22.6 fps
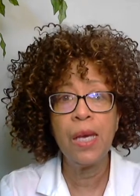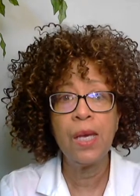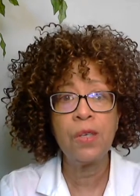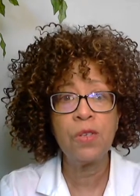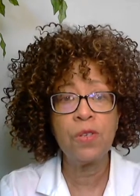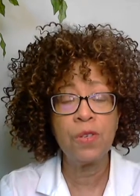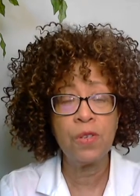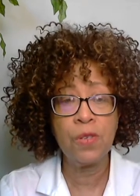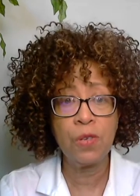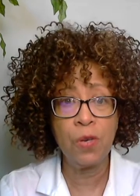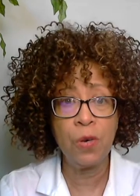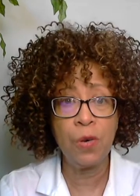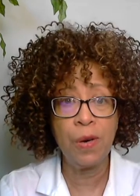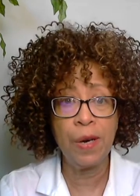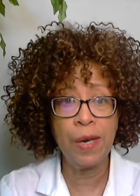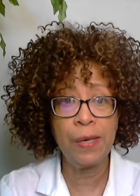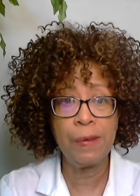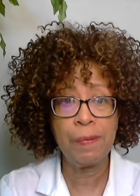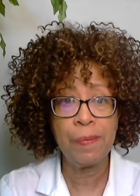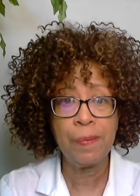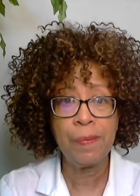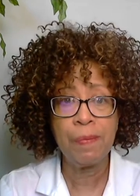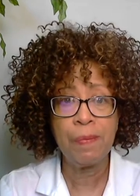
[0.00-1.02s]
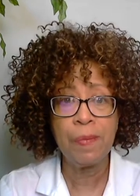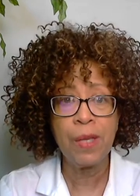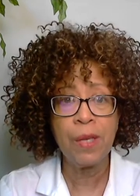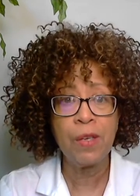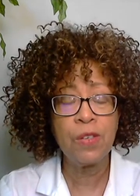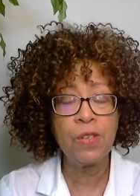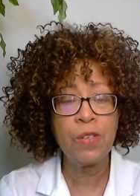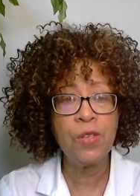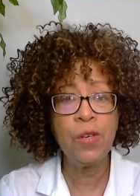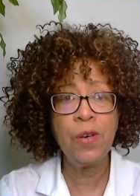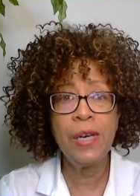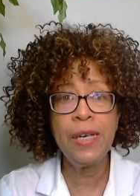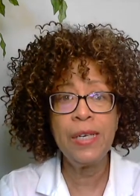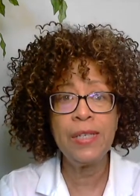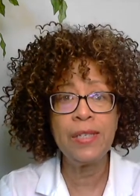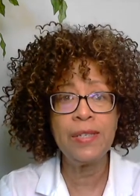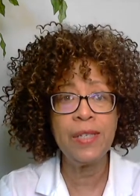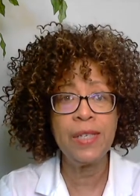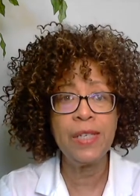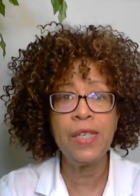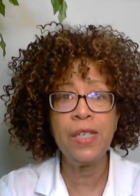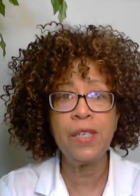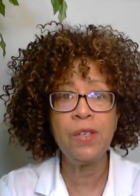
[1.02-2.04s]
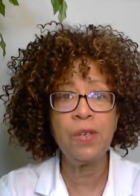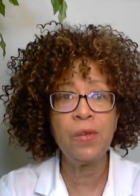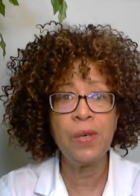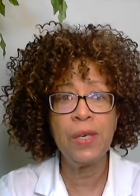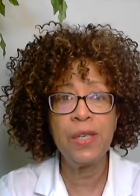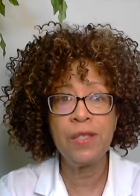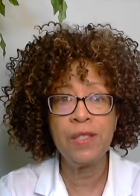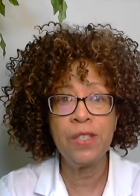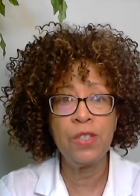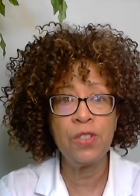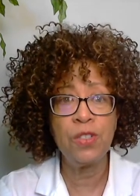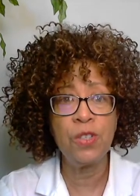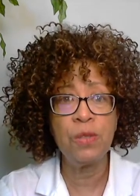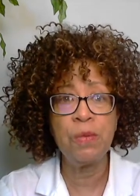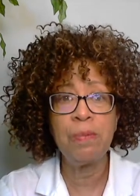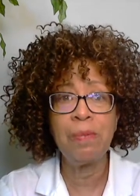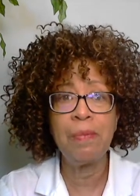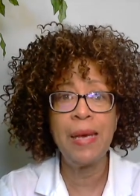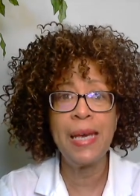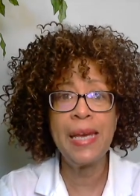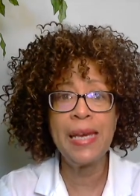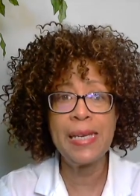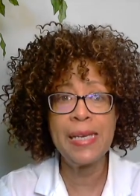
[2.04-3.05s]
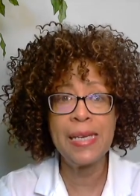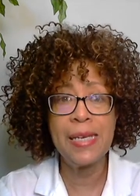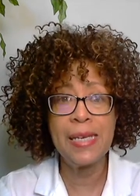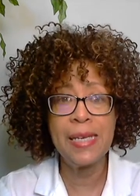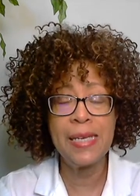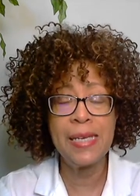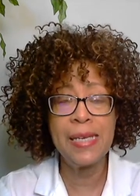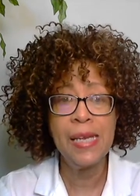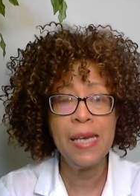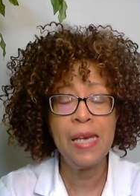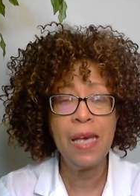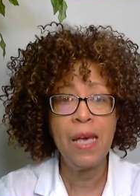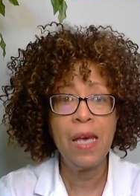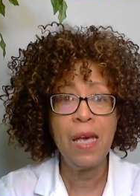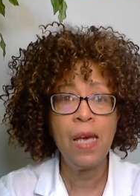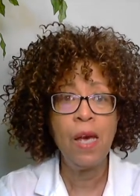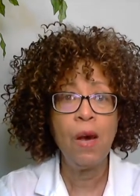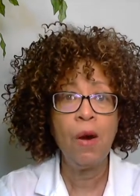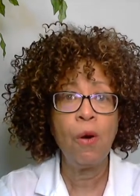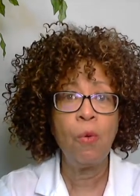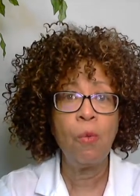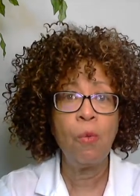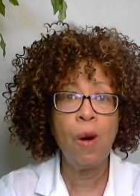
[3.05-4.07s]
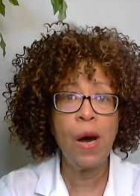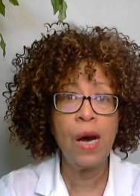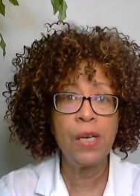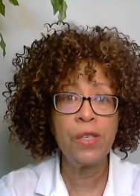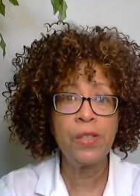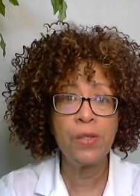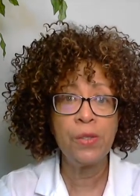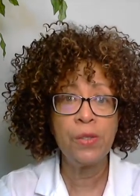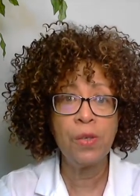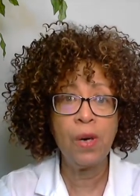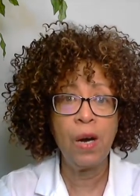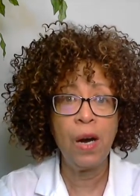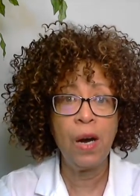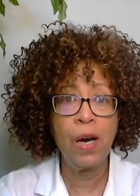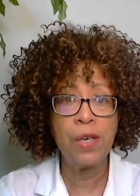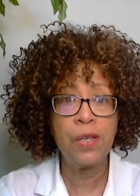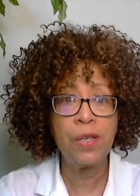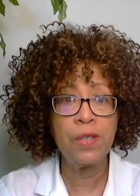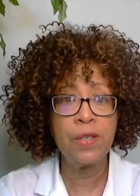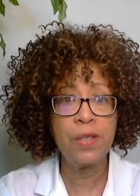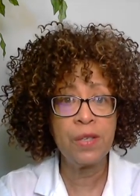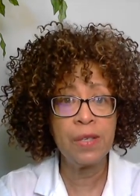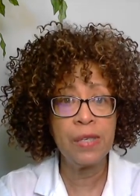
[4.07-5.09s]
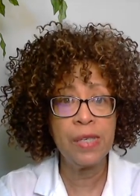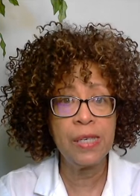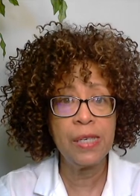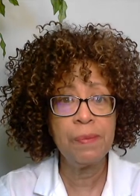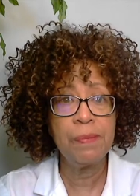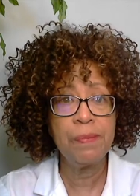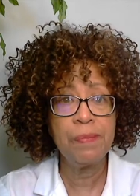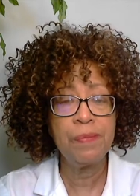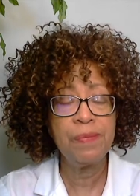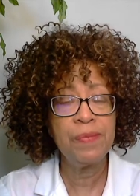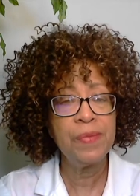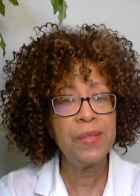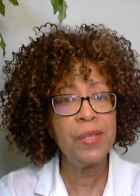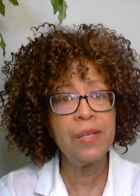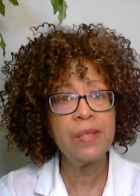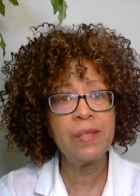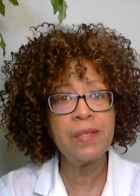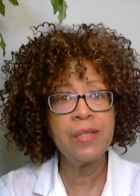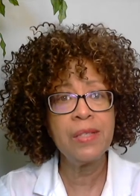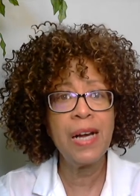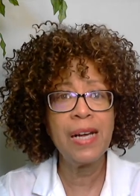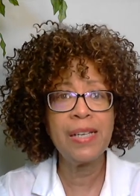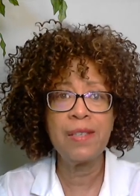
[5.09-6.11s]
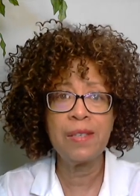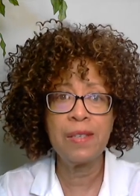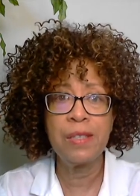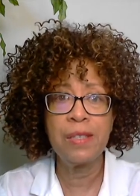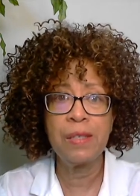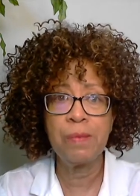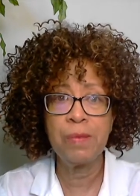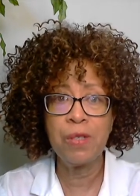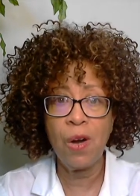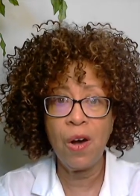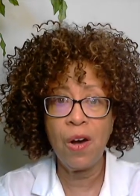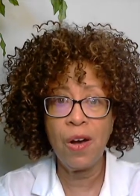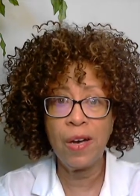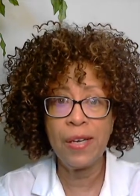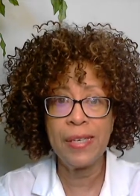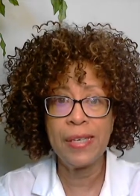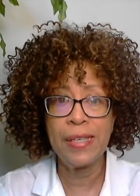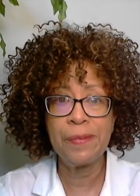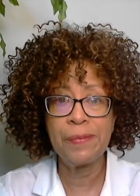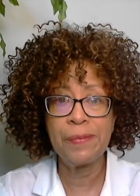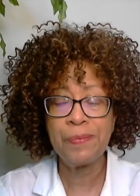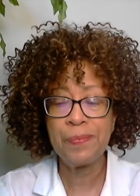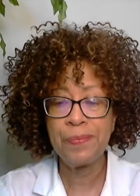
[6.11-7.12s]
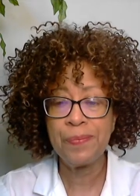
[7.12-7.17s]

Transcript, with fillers: snoring. Snoring is any noise that you're making while you are asleep. That's not sleep talking.